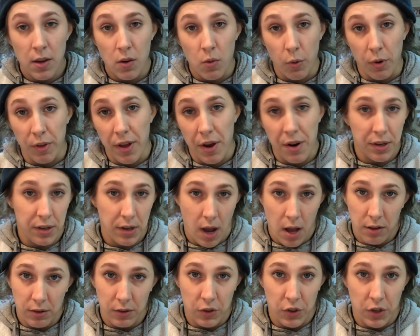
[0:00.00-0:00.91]
without
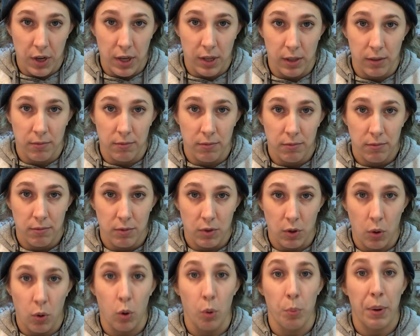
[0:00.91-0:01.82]
acknowledging
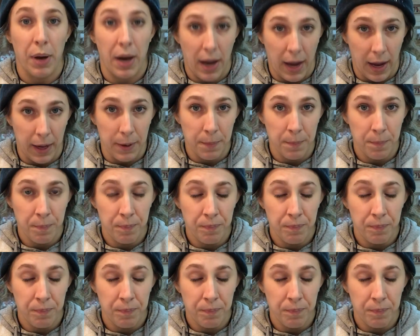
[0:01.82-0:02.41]
the whole pie.